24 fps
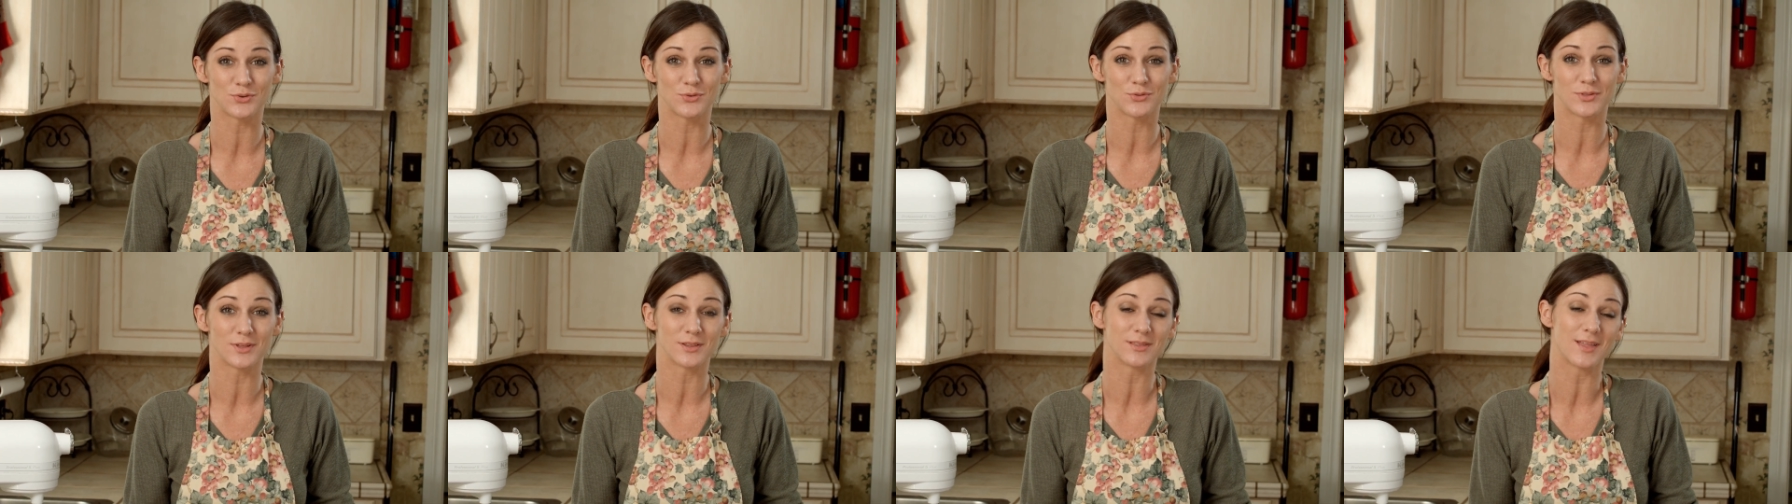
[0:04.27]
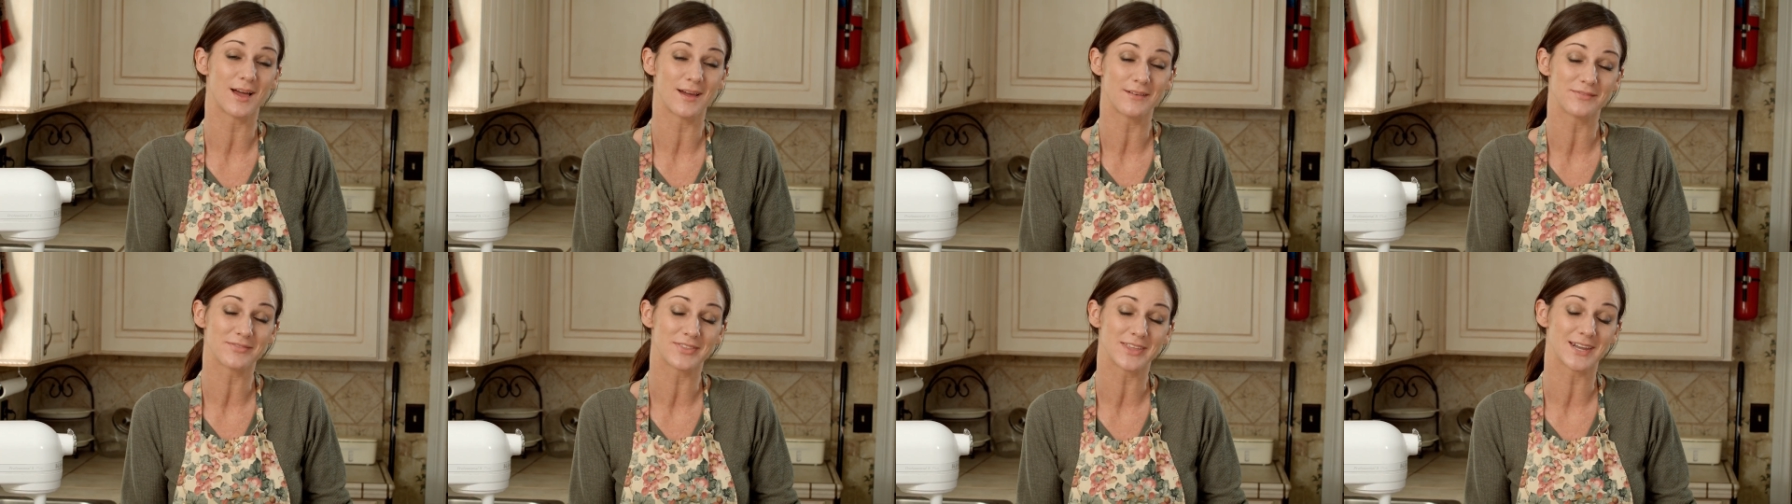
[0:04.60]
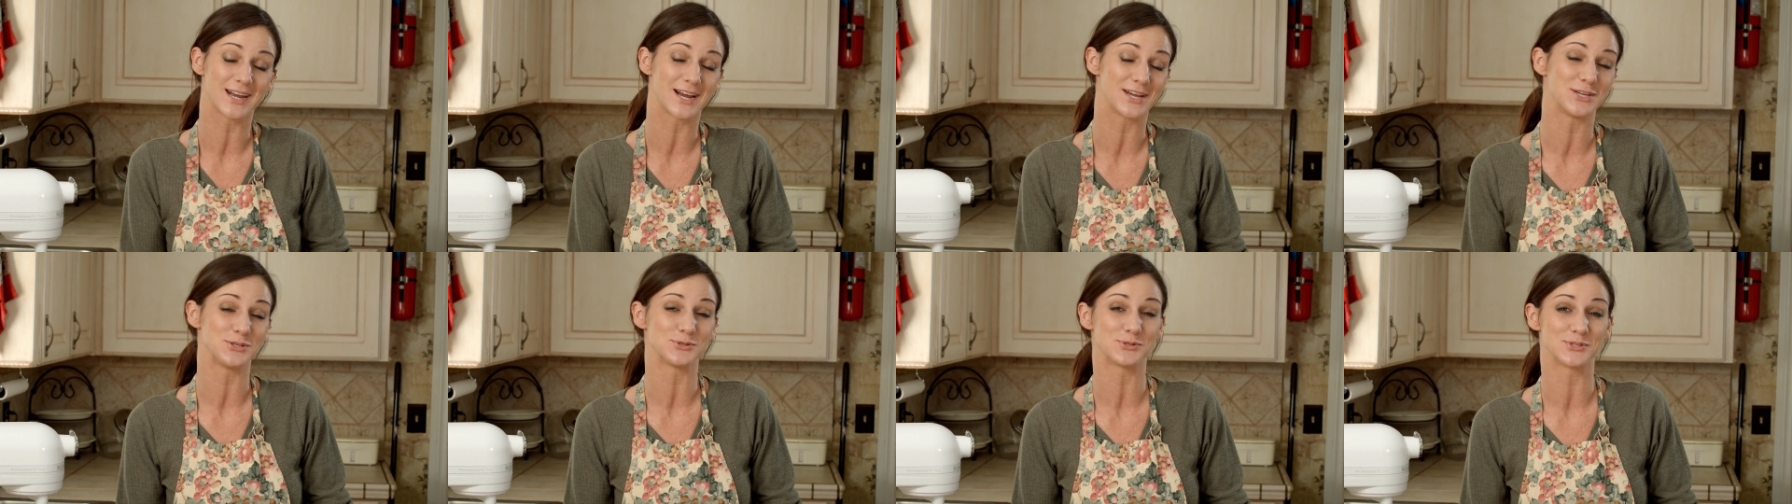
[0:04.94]
to the life
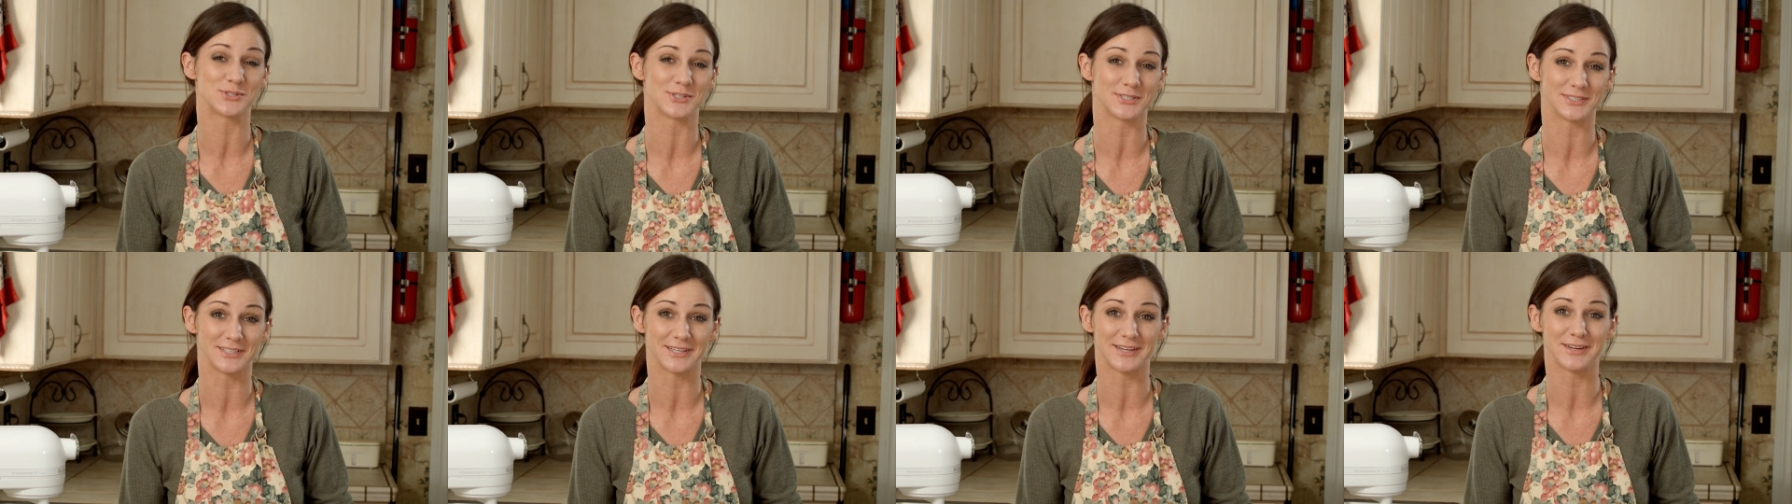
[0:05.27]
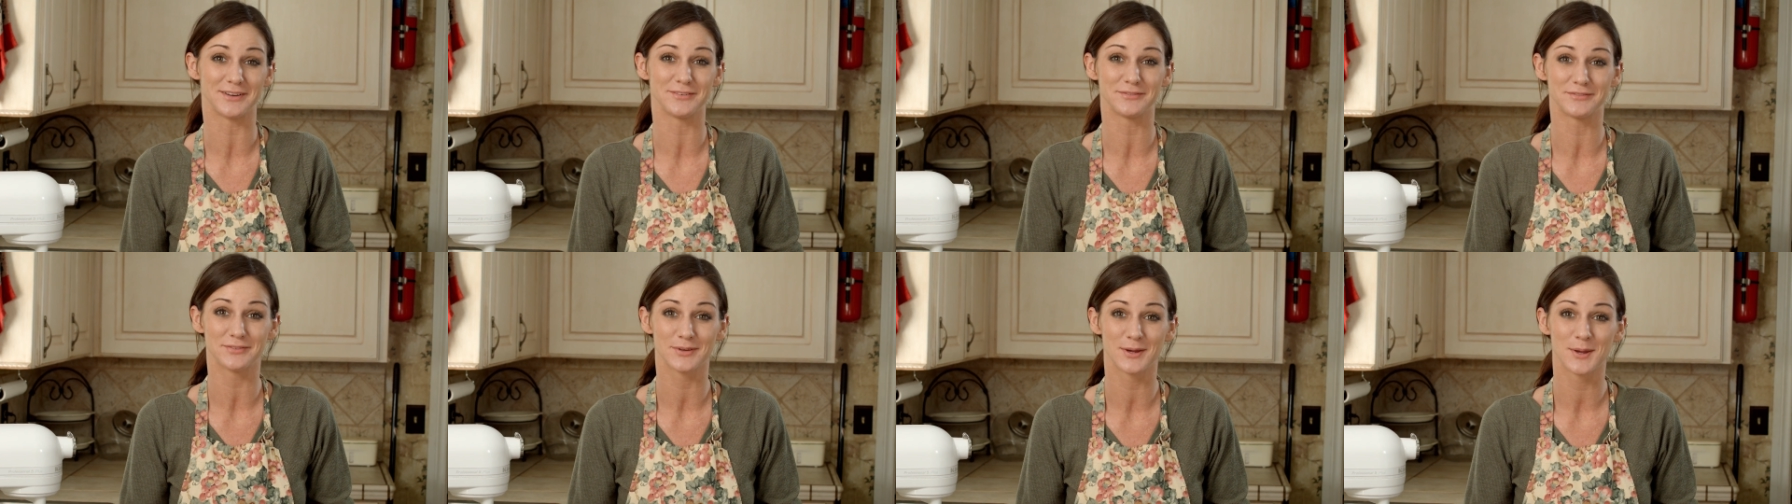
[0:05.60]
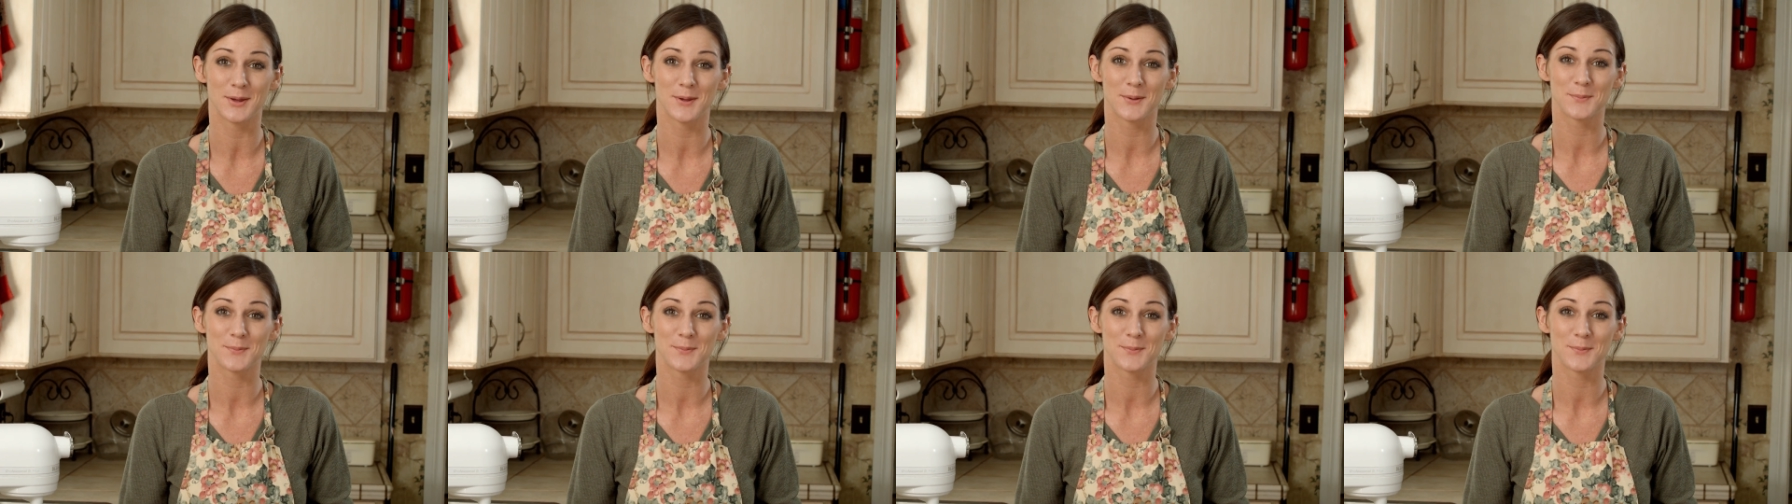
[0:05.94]
that I used to live.